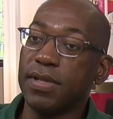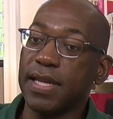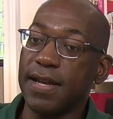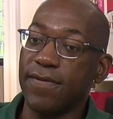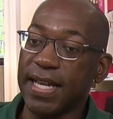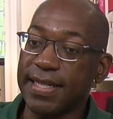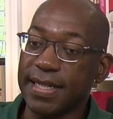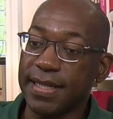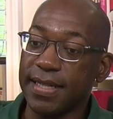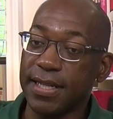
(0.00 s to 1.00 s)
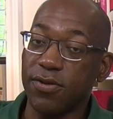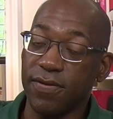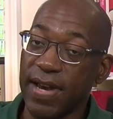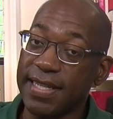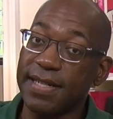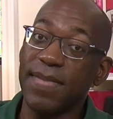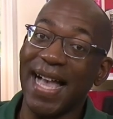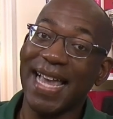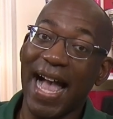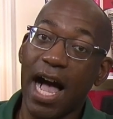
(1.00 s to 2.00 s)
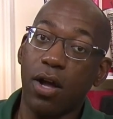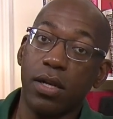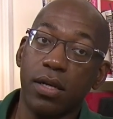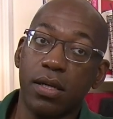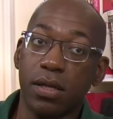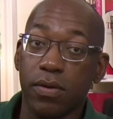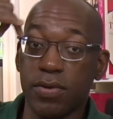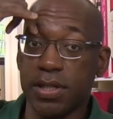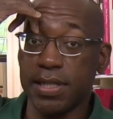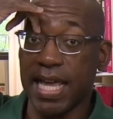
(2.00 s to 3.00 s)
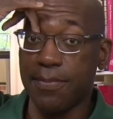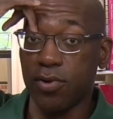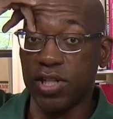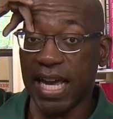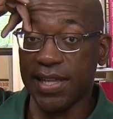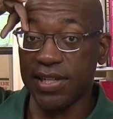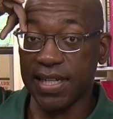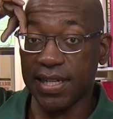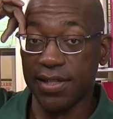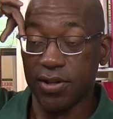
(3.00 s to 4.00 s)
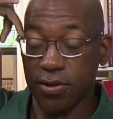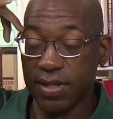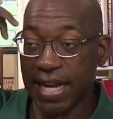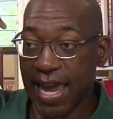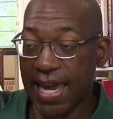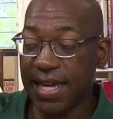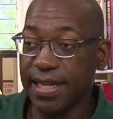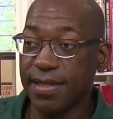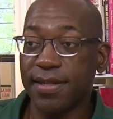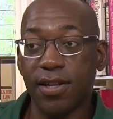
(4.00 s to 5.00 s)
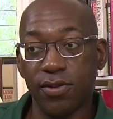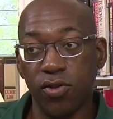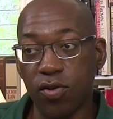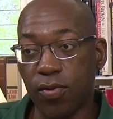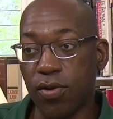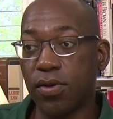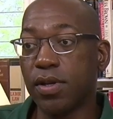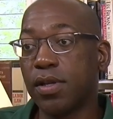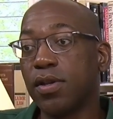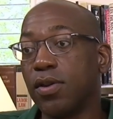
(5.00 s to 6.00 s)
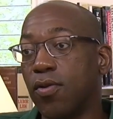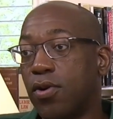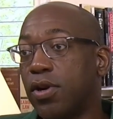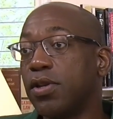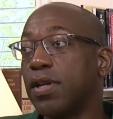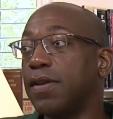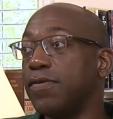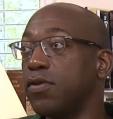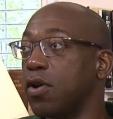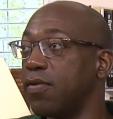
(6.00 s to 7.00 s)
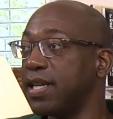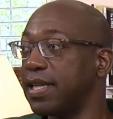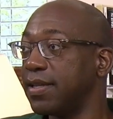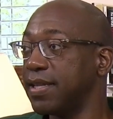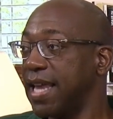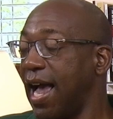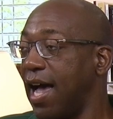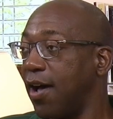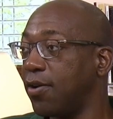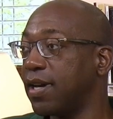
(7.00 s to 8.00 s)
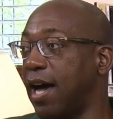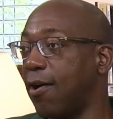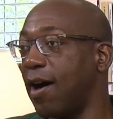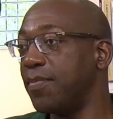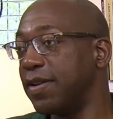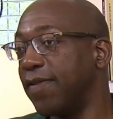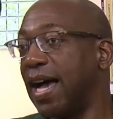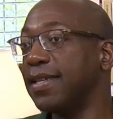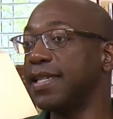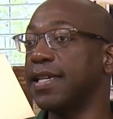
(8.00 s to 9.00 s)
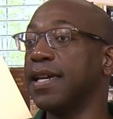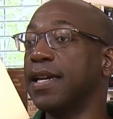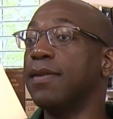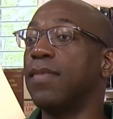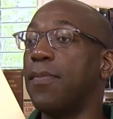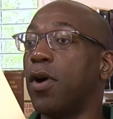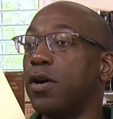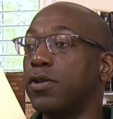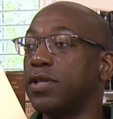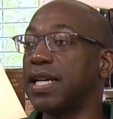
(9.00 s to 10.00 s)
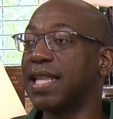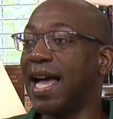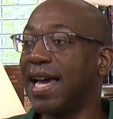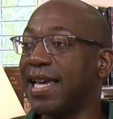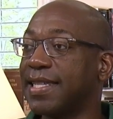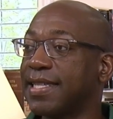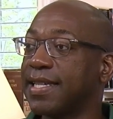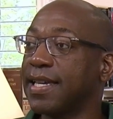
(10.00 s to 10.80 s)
invested that you invested back out, which is a lot more challenging to do today, still doable. Or if you go in now, how I'm advising my partners and clients,